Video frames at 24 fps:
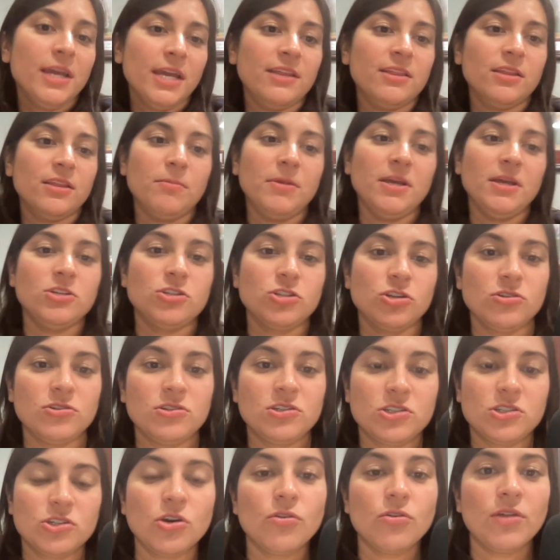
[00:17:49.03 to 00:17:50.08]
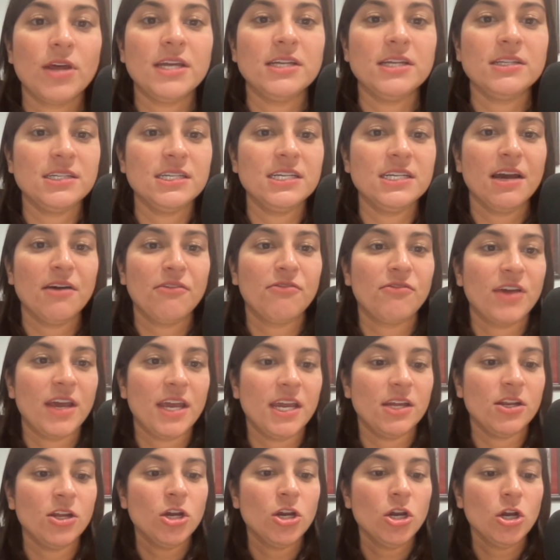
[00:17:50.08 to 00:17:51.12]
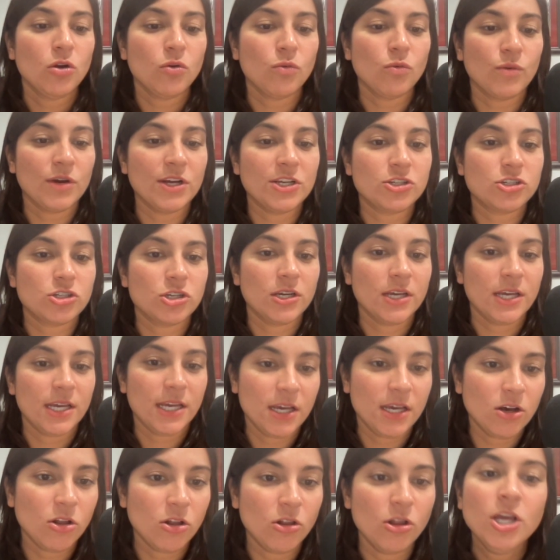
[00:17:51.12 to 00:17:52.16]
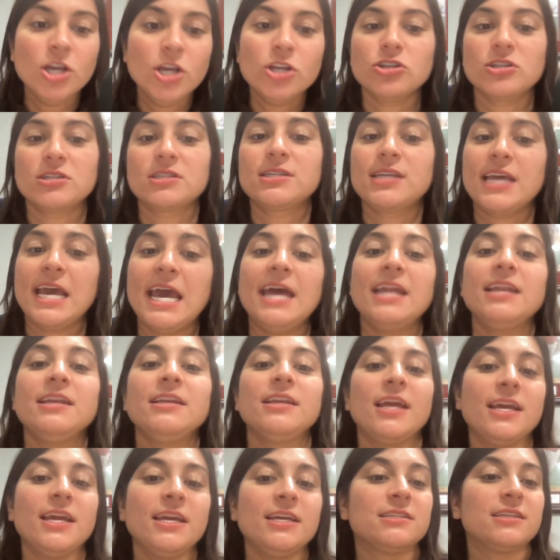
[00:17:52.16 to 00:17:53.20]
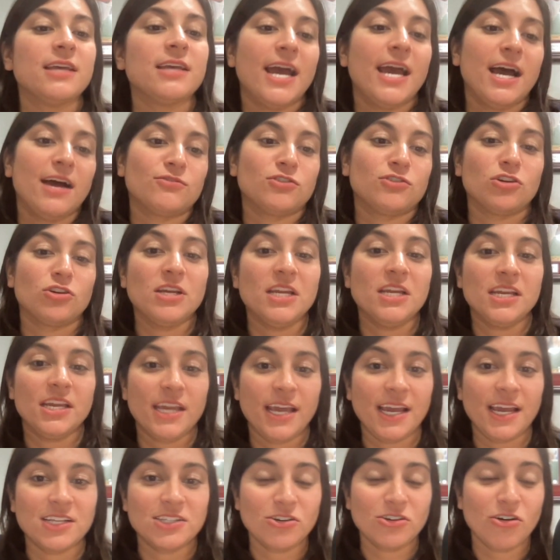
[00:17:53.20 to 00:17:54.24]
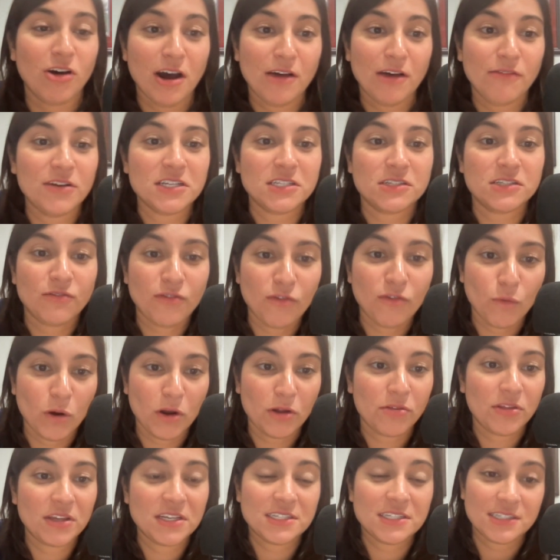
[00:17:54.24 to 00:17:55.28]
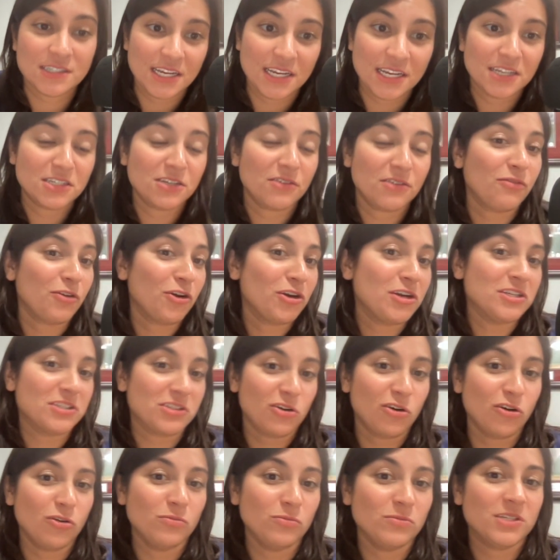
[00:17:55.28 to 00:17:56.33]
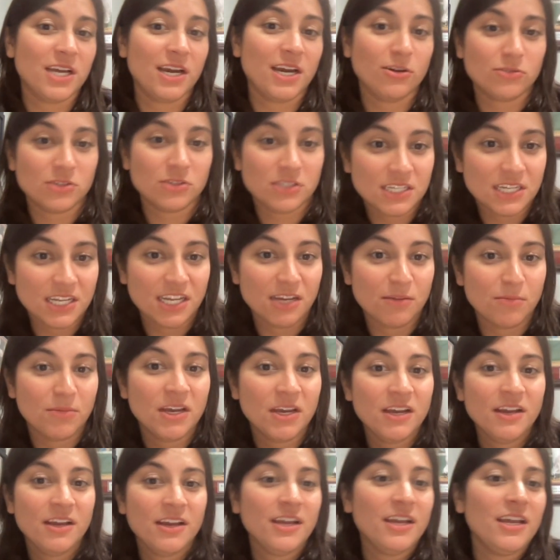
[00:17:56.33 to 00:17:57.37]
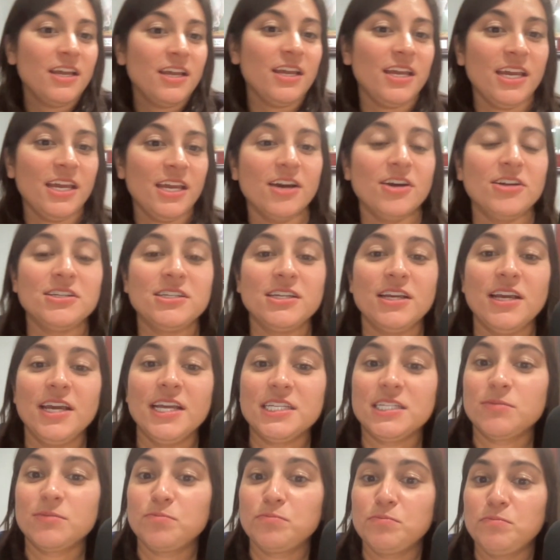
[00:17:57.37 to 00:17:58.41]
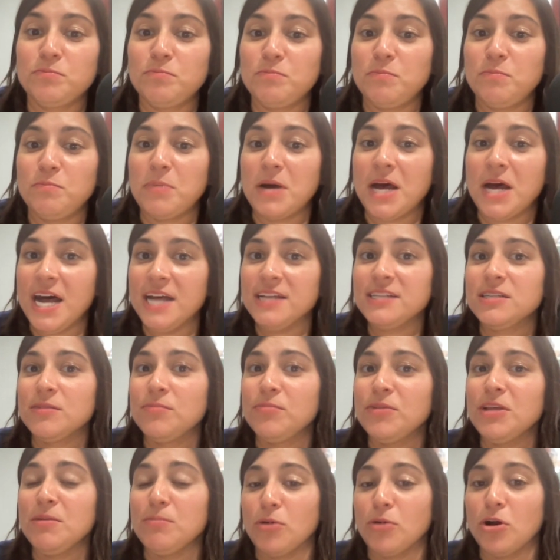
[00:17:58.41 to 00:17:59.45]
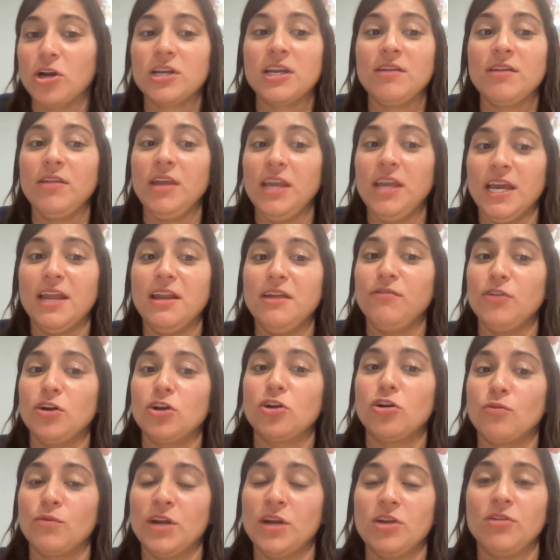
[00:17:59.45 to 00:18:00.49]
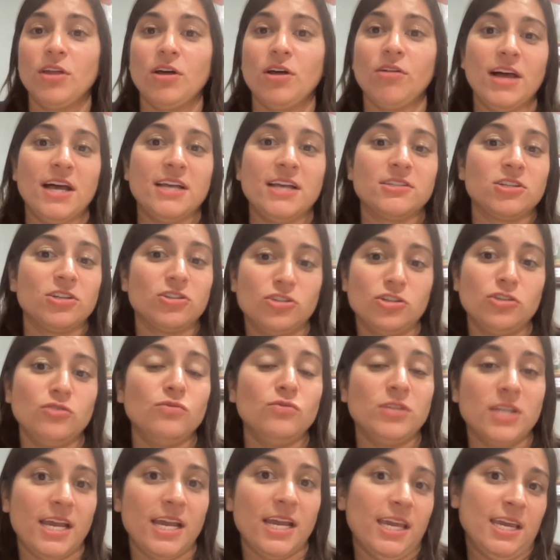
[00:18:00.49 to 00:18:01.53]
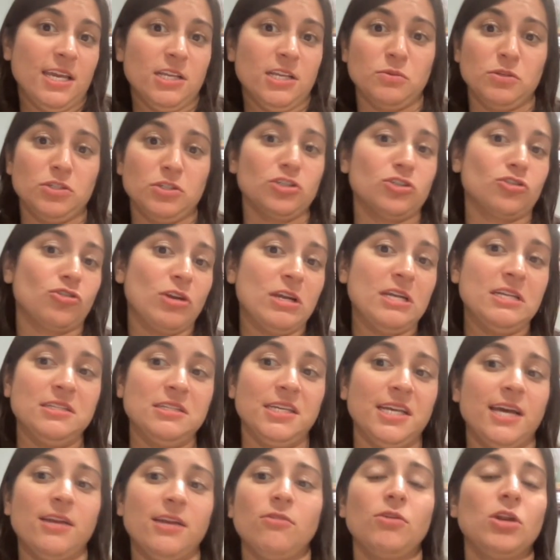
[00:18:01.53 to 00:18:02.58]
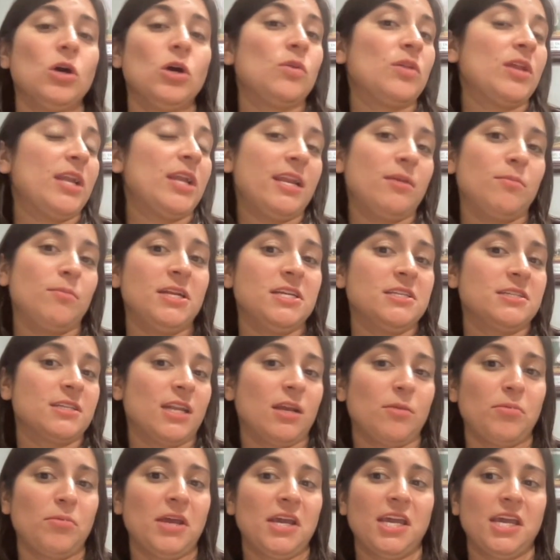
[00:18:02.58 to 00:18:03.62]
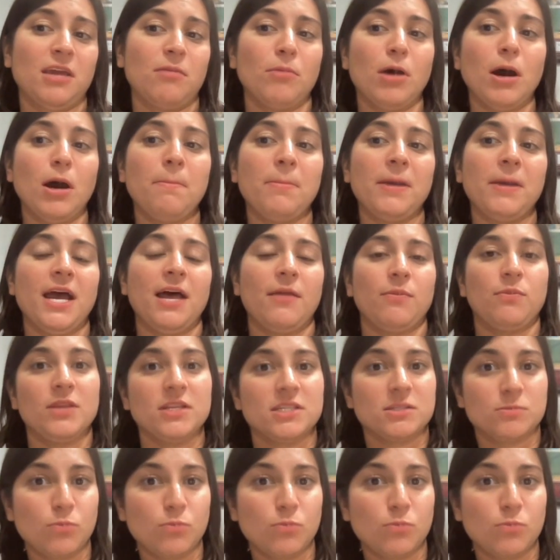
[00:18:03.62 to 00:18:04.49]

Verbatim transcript: in the majors. So they DFA'd Rich Hill just 10 days after he kicked off his fourth stint for his hometown team. And it's possibly marking the end of a career that lasted two decades, which is crazy. I don't know that anybody's going to pick him up at this